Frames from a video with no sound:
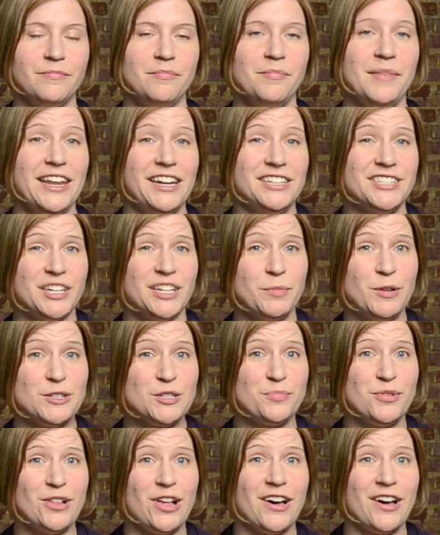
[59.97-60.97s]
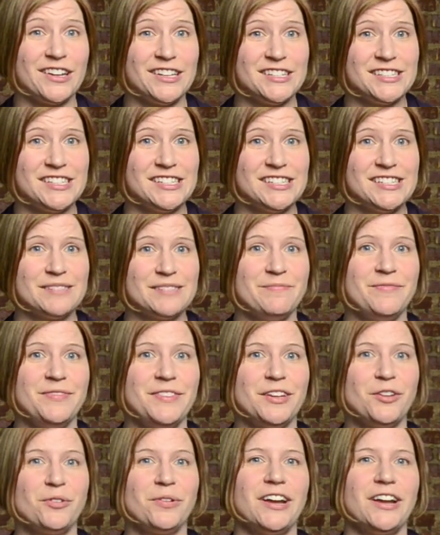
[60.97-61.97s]
Managing multiple audiences?
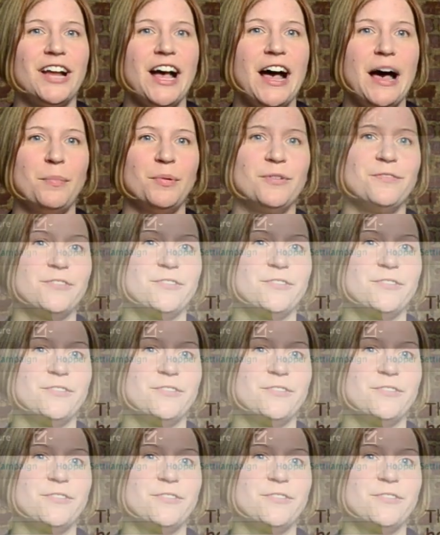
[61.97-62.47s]
Then create a hopper